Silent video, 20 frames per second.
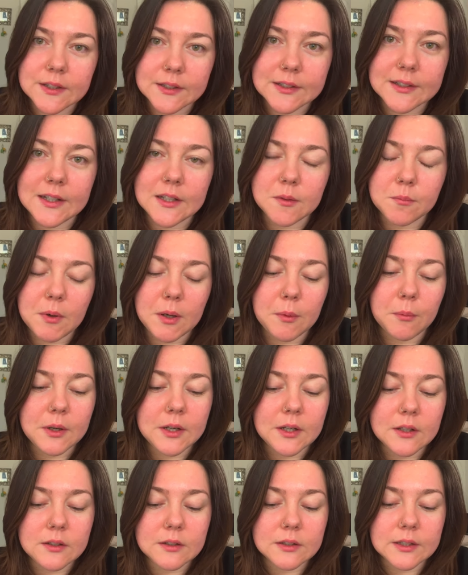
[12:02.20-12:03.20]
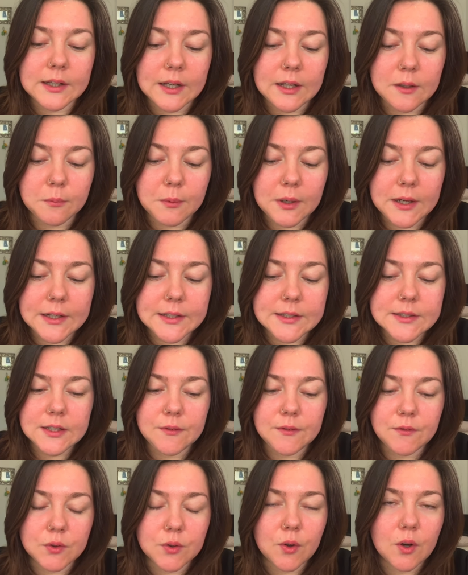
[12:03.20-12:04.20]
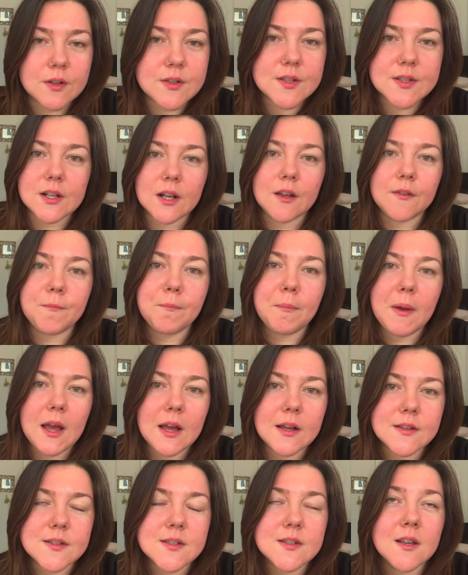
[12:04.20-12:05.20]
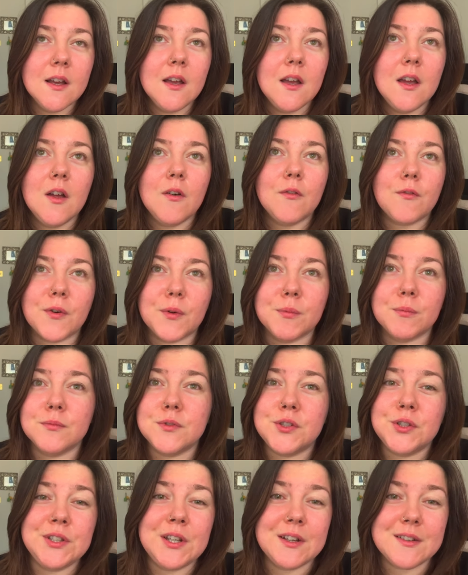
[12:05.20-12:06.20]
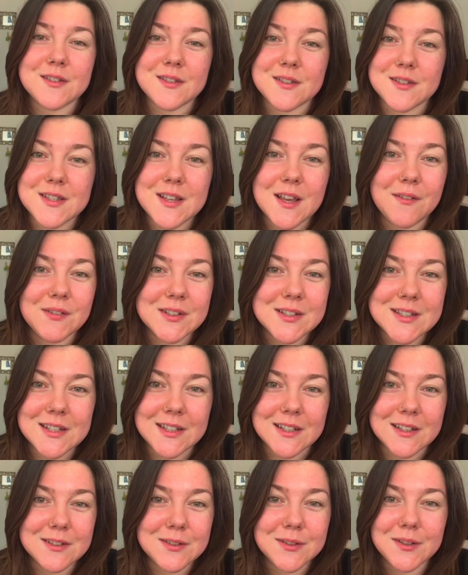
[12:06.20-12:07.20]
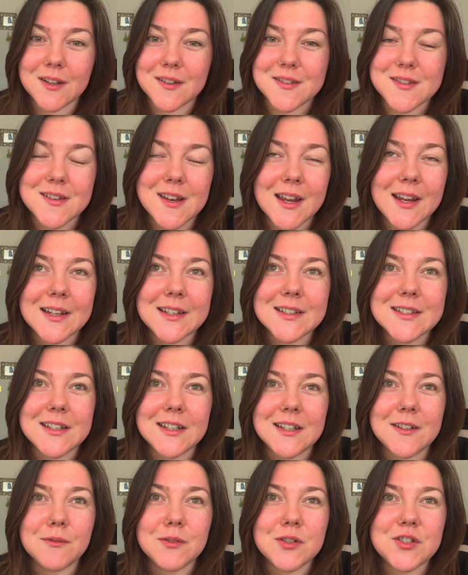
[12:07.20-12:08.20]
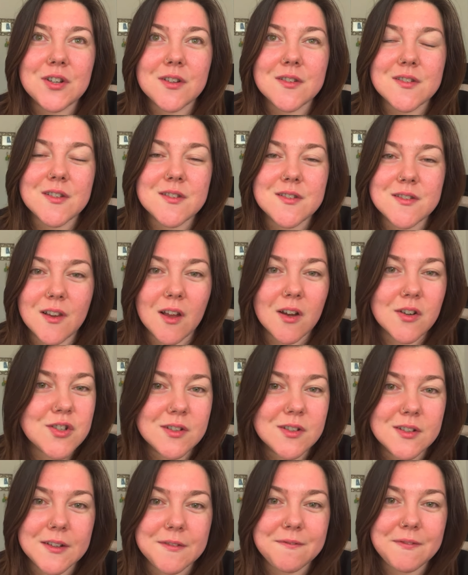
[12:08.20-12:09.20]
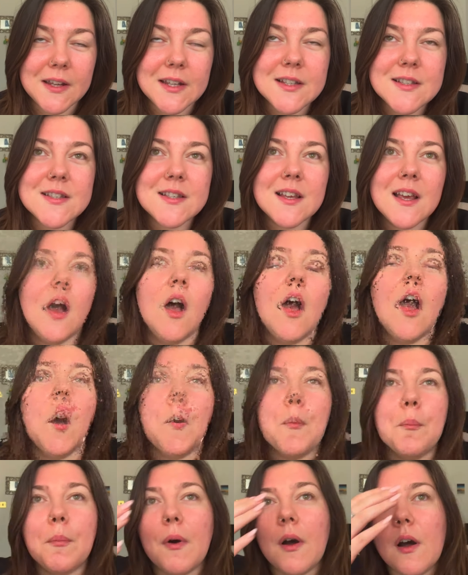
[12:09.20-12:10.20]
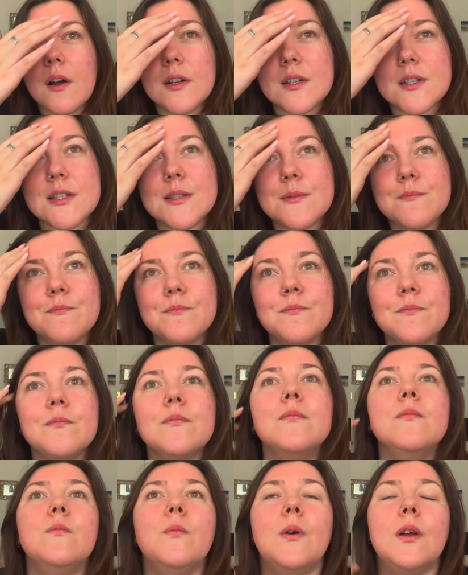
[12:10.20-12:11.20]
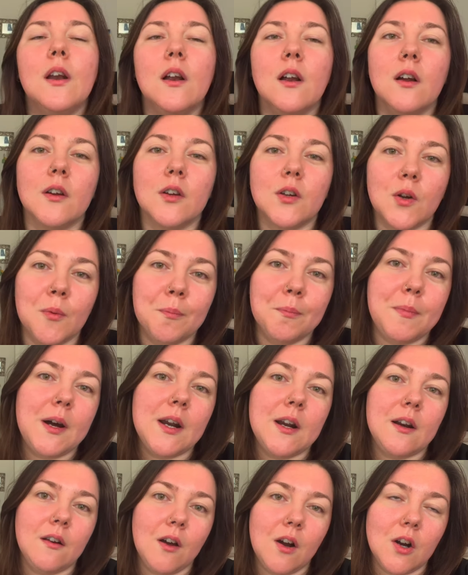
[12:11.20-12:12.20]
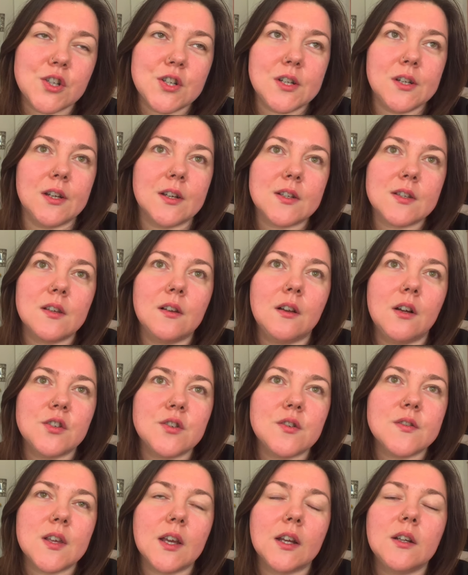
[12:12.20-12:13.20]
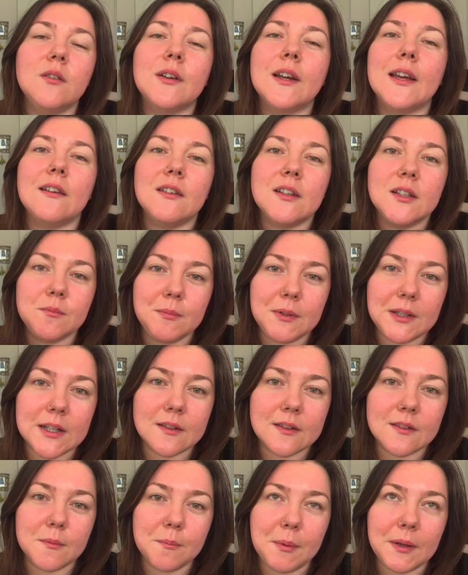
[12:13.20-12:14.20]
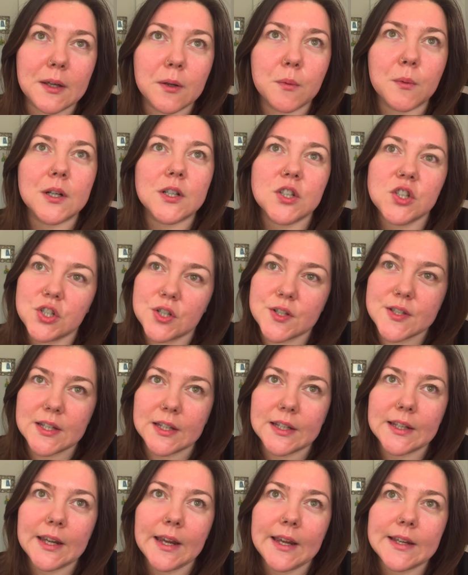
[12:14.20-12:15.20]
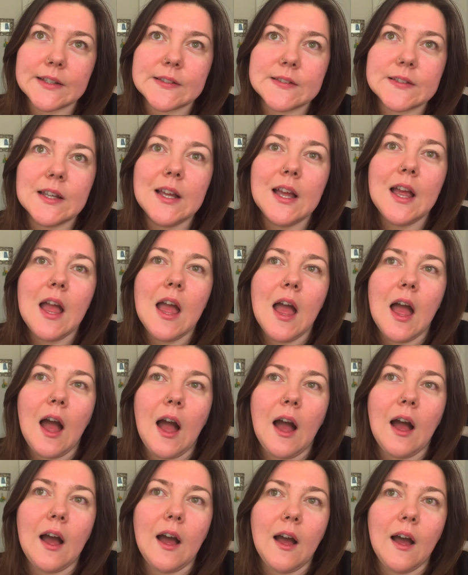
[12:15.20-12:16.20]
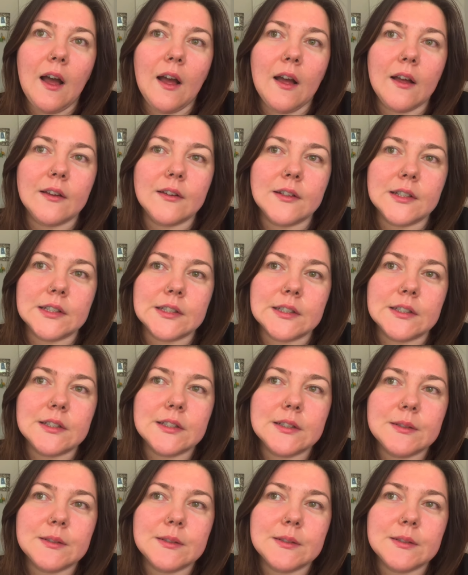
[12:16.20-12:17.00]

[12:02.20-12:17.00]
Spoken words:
I gained weight, even though I still have pairs from 2017, 2018, which are size large and they fit. But when I compare large and extra large, I was like, okay, let me get the bigger one just in case and